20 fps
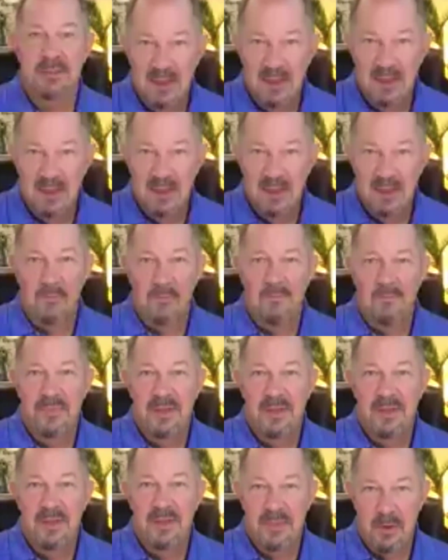Letting them
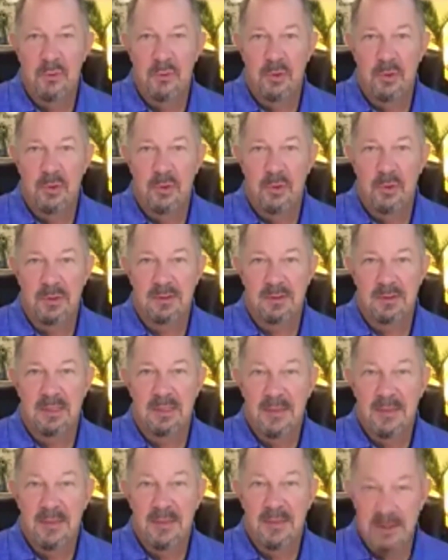know that they're
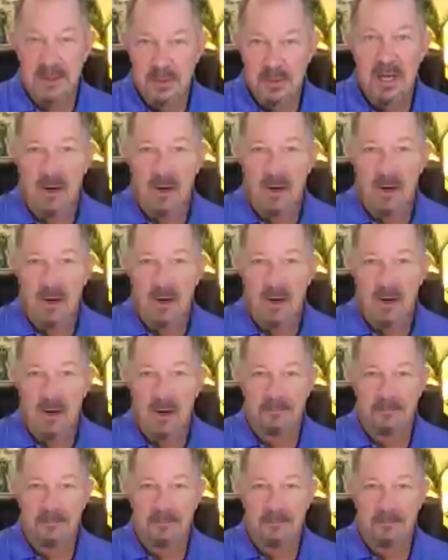important and that you care
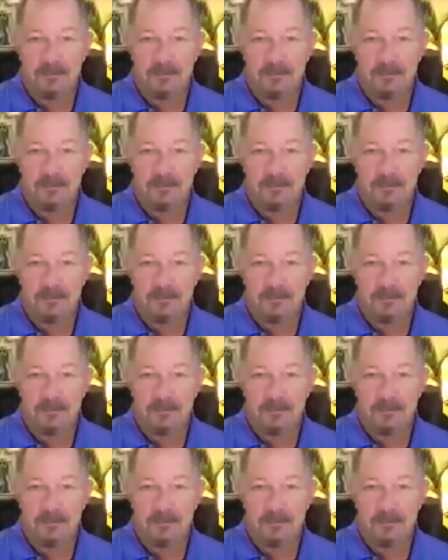about them.